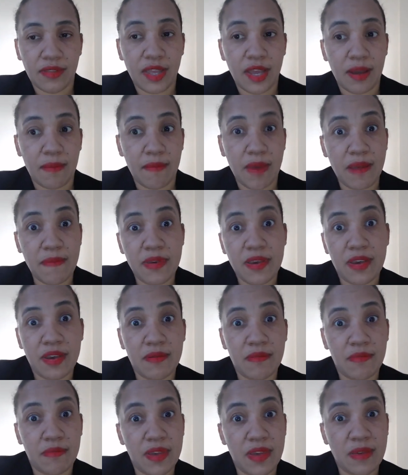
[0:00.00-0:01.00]
might
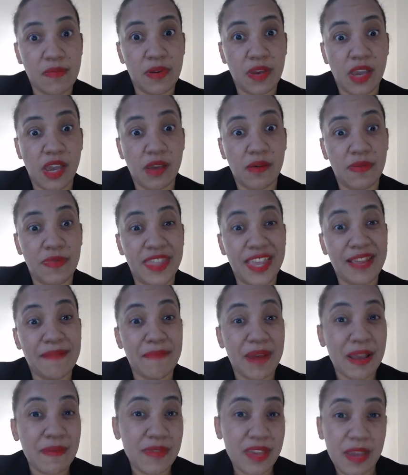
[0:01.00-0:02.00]
they
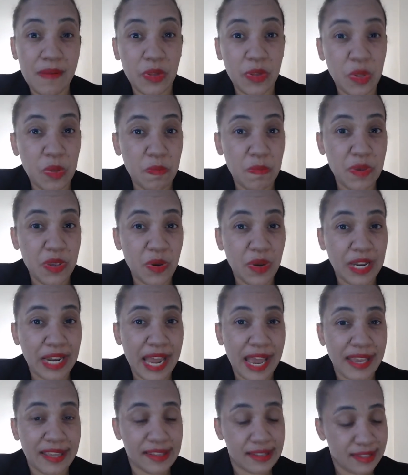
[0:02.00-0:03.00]
might be able to be your
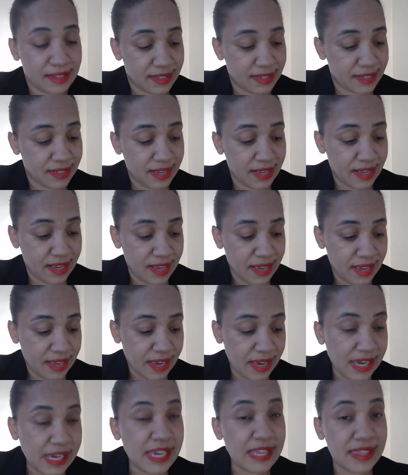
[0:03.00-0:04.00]
client
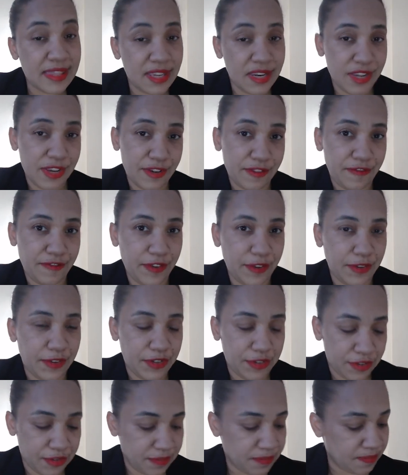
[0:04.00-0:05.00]
in the near
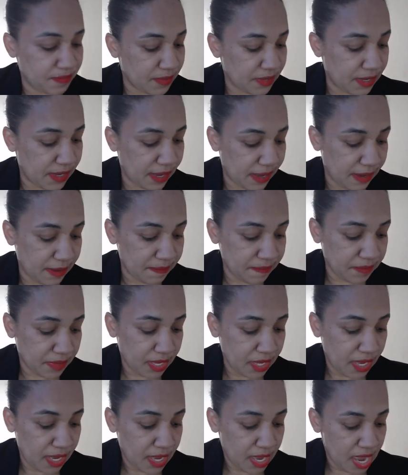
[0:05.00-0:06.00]
future. Okay,
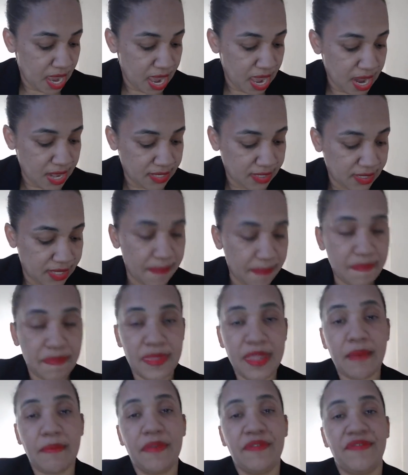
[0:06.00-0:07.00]
and step
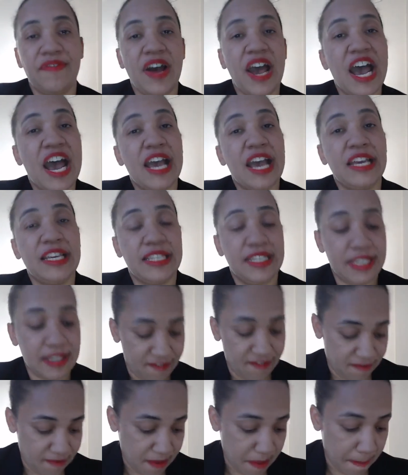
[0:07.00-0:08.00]
number five, give
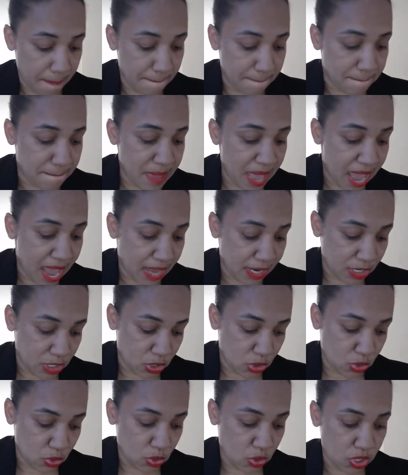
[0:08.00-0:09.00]
value.
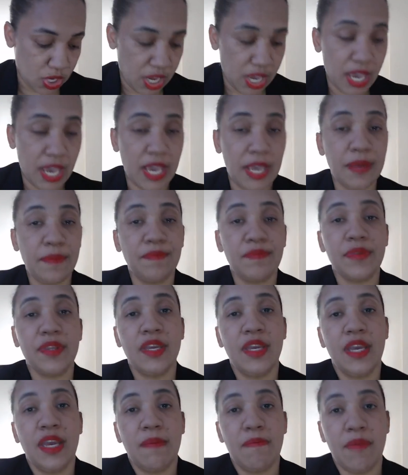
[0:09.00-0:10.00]
Okay,
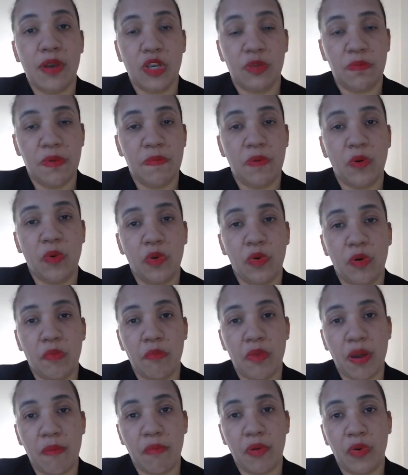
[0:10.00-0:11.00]
because people will
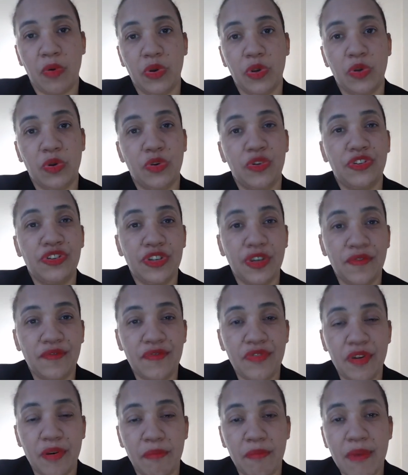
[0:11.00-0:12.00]
remember when you shift
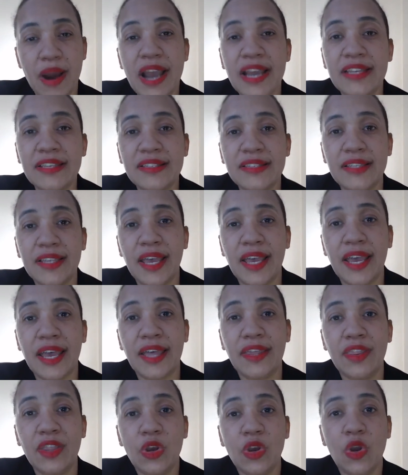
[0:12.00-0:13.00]
their
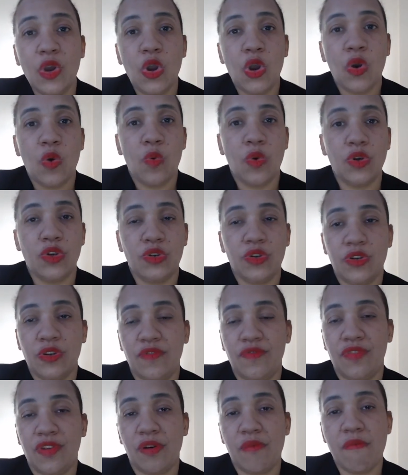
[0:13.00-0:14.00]
mindset, when you
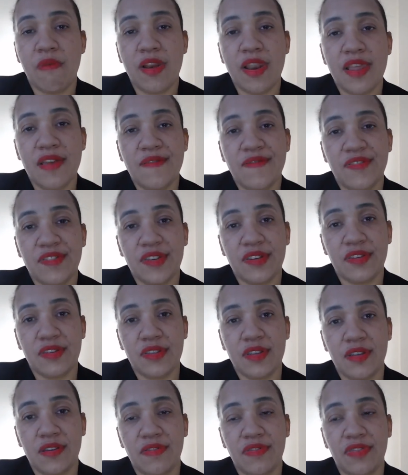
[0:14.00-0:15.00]
shift their belief
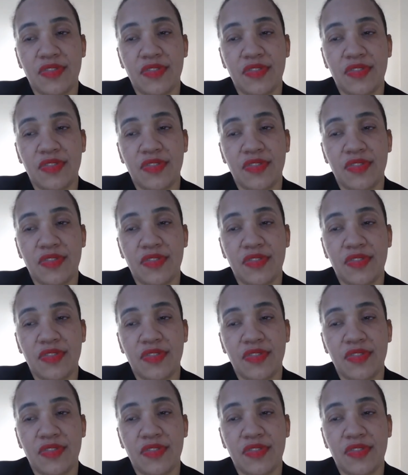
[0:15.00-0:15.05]
system,